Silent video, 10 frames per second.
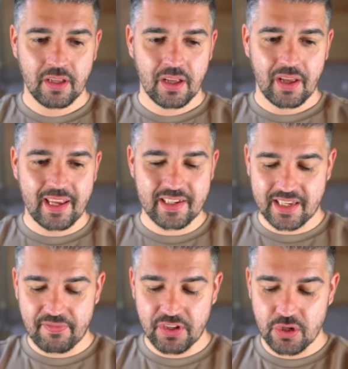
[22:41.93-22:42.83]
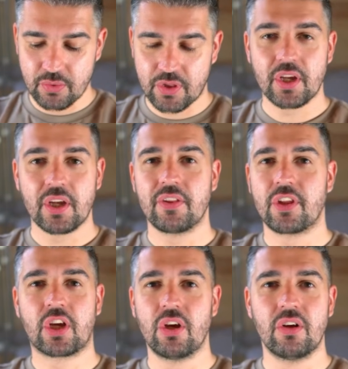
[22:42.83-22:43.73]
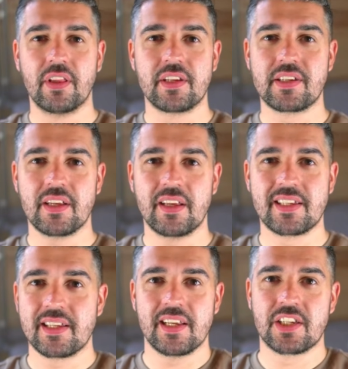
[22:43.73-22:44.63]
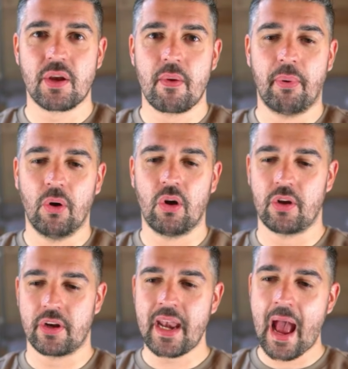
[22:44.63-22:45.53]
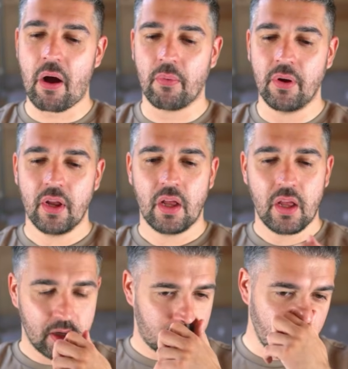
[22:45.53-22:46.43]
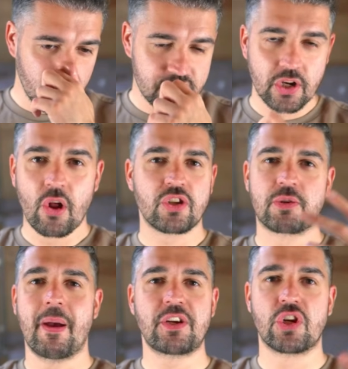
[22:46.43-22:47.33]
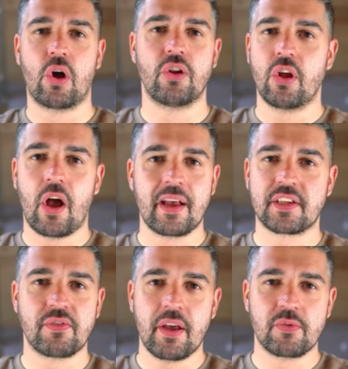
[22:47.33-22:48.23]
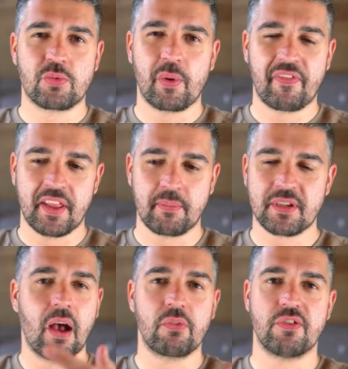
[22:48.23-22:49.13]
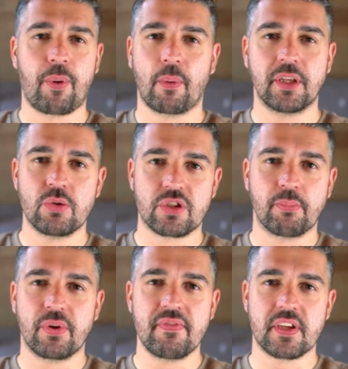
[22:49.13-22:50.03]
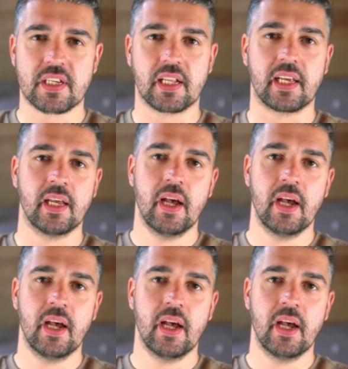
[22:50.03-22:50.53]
it's giving you the curl is so important. Now, curls are not special as within themselves. You've probably used them previously.